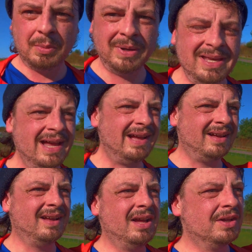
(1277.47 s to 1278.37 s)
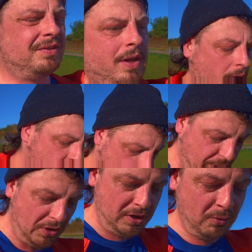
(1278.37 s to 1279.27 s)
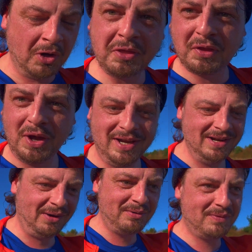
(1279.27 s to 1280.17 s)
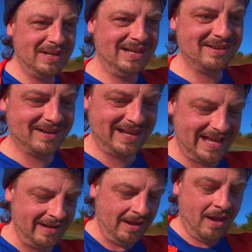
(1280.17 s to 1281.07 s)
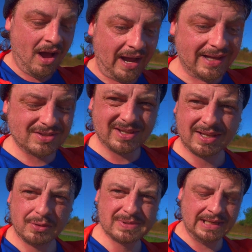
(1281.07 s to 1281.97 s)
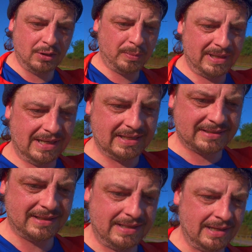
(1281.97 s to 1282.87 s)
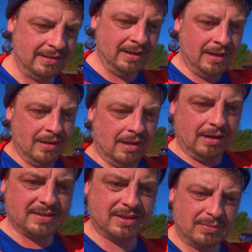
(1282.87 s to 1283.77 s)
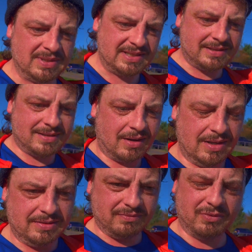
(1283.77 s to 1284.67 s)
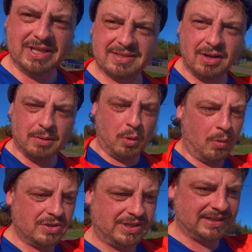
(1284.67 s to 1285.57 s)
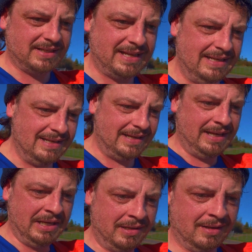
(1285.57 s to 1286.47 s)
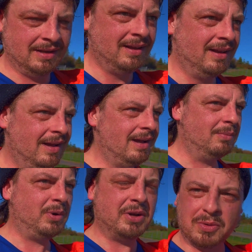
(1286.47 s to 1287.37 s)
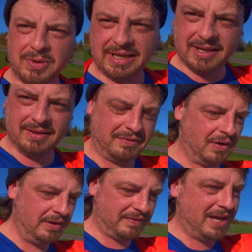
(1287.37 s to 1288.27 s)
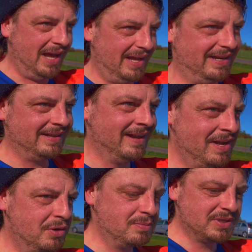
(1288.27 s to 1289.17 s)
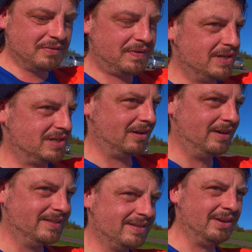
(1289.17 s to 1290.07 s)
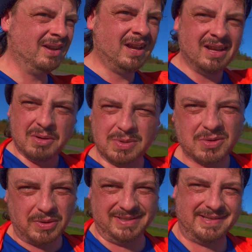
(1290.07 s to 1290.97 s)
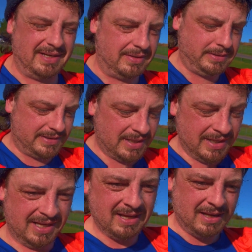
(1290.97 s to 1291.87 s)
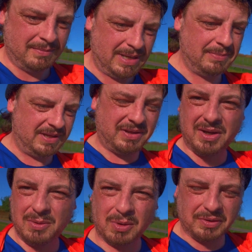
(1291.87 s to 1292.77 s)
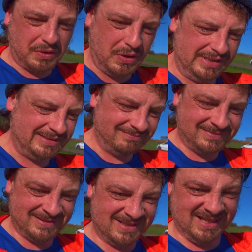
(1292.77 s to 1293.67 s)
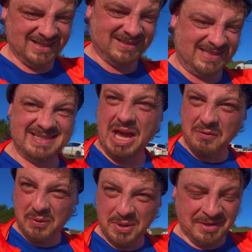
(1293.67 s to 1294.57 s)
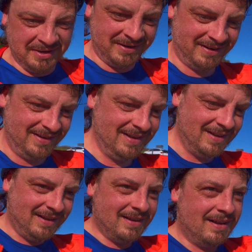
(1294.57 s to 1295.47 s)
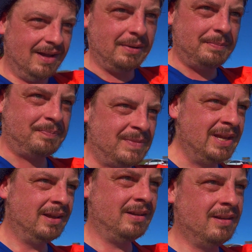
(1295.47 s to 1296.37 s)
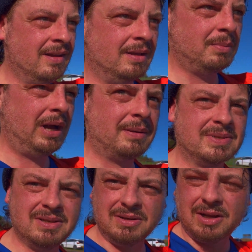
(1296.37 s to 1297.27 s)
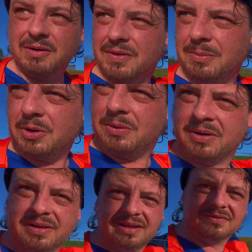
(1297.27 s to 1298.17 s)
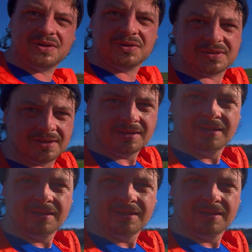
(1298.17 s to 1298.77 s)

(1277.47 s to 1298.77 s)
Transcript: But yeah, 31.39, nearly gone again. I actually think it was a little bit less than that. I stopped and started restarted my watch accidentally um, when I'd already hit the 5k and come to the finish line. So we're talking seconds, maybe 31, 37. Um, but absolutely over the moon. Look at these views.